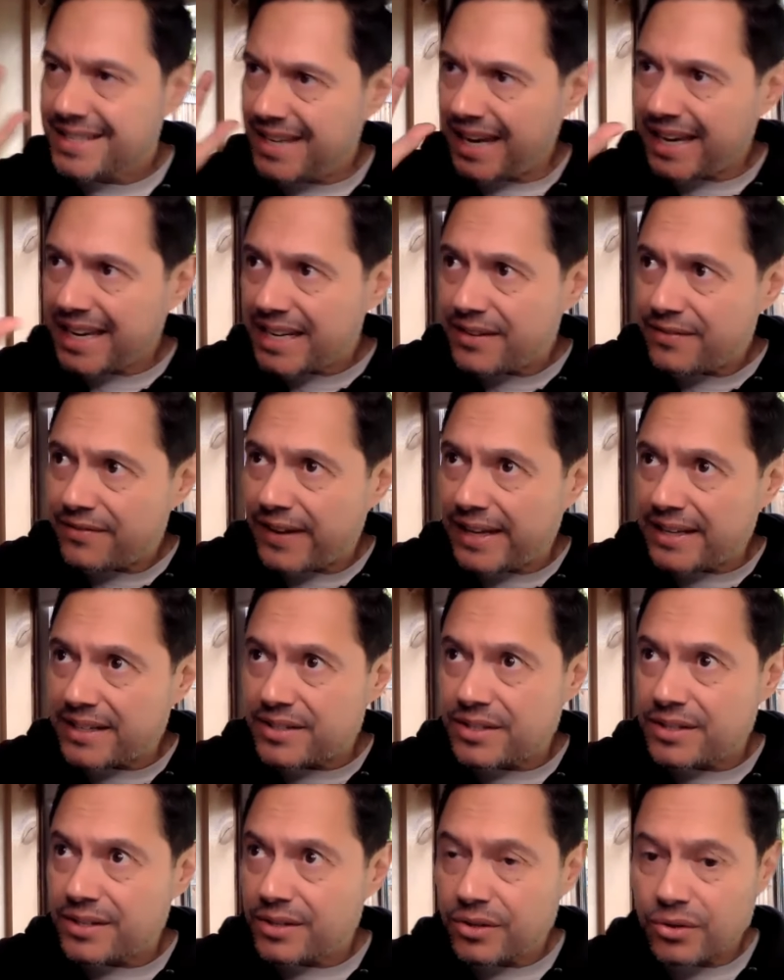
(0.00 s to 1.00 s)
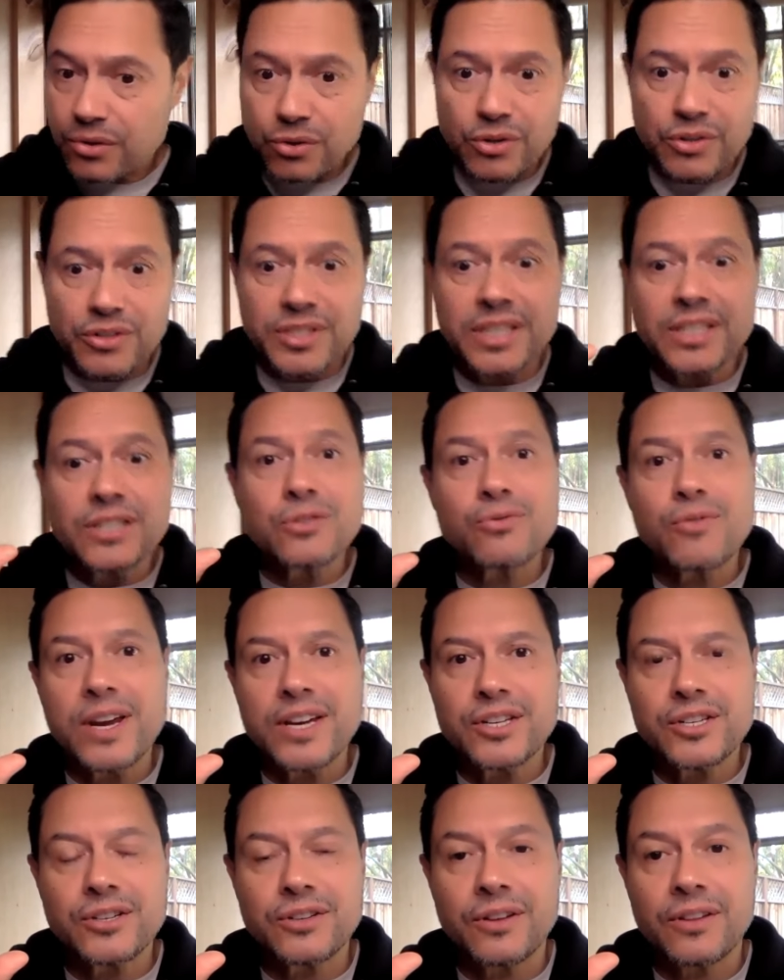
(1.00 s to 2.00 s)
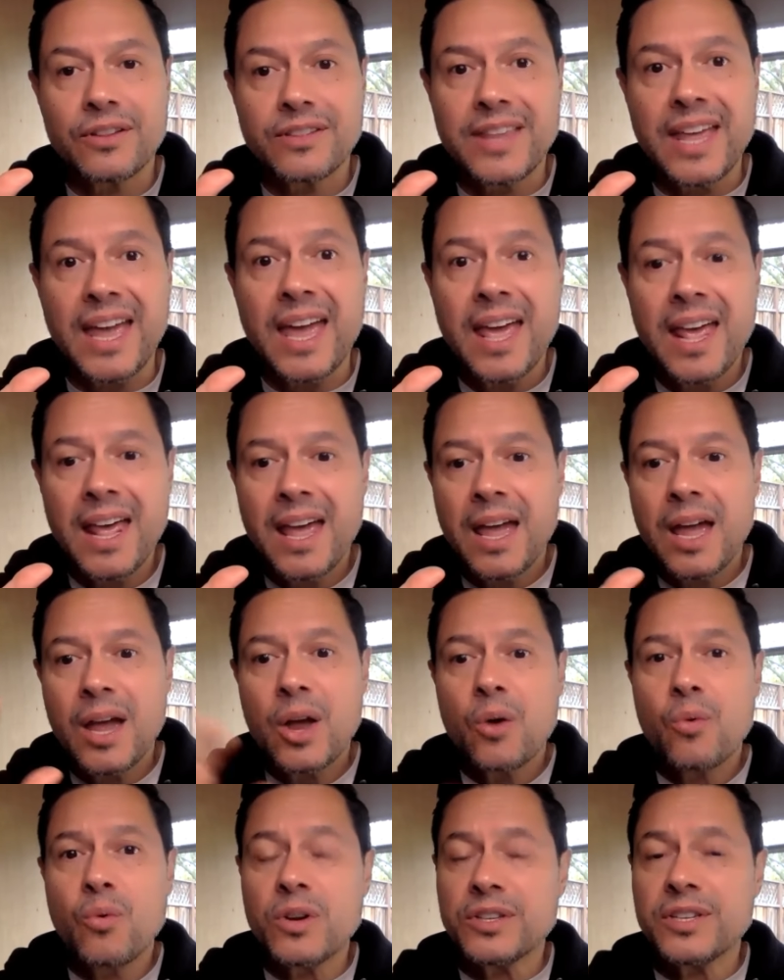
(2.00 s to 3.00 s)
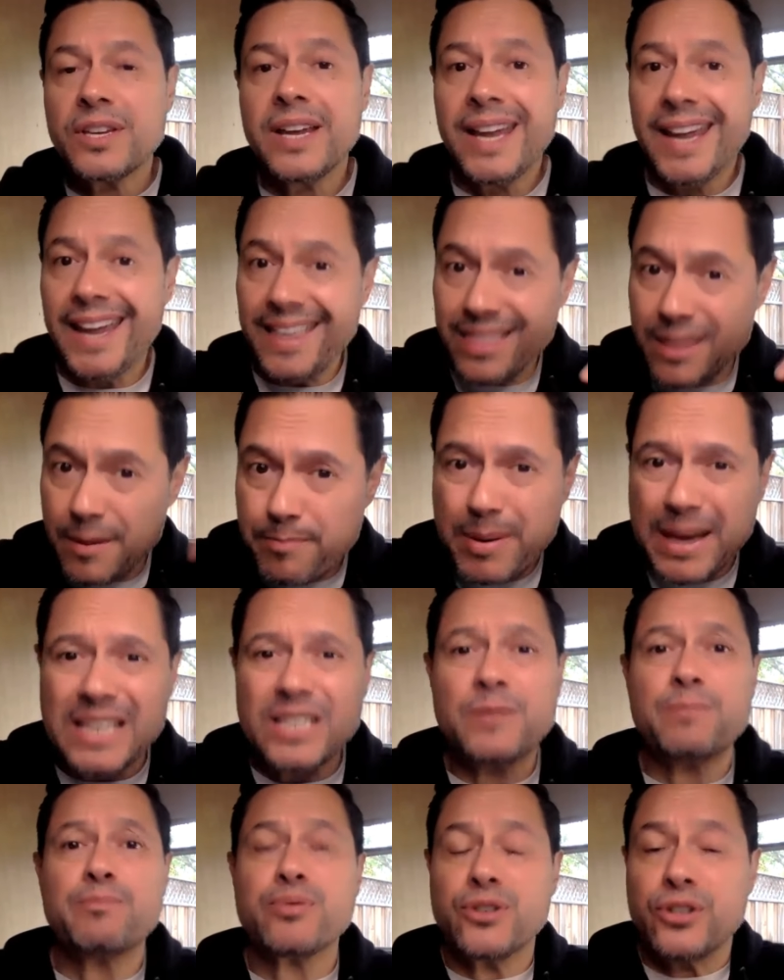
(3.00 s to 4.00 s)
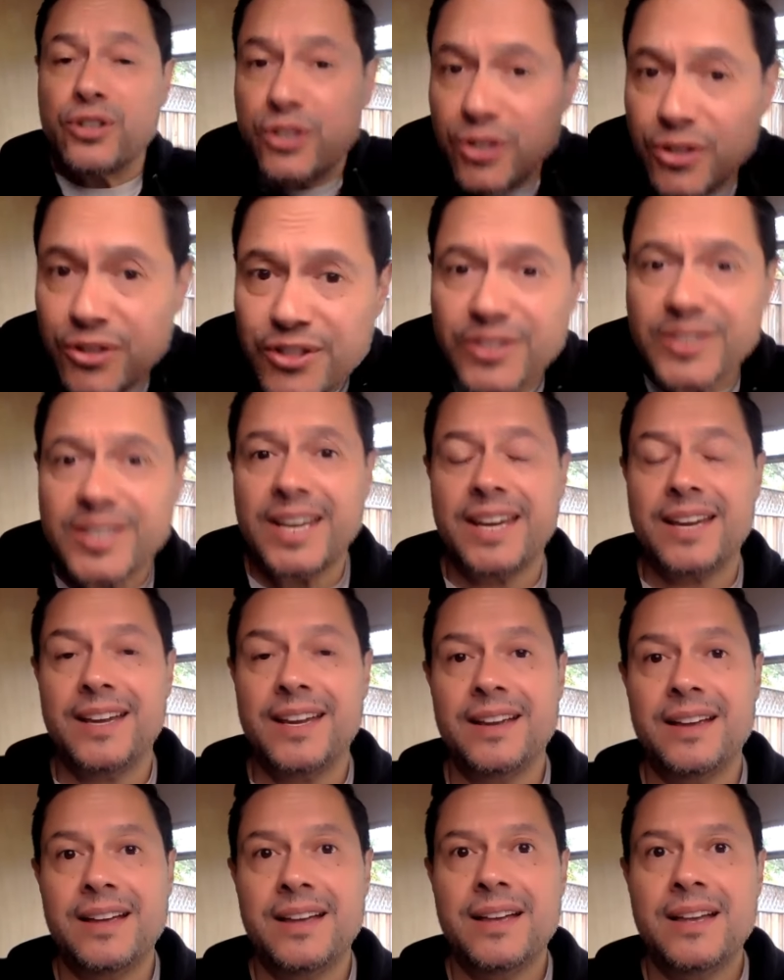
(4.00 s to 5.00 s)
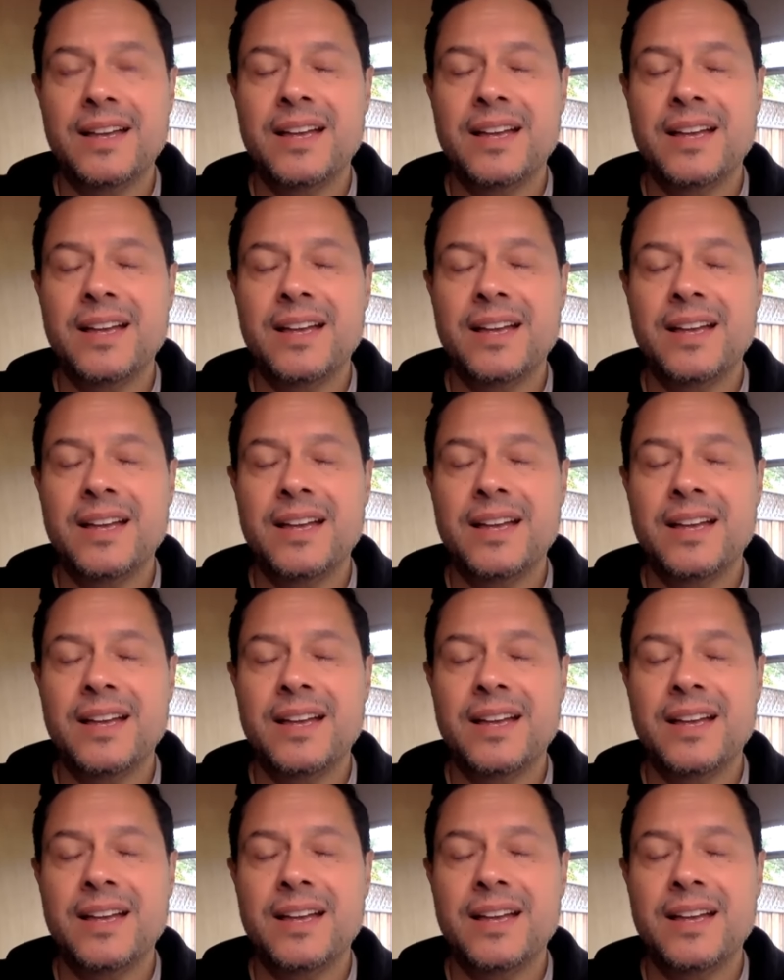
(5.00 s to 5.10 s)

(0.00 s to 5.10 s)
take an event or a situation that was in the past producing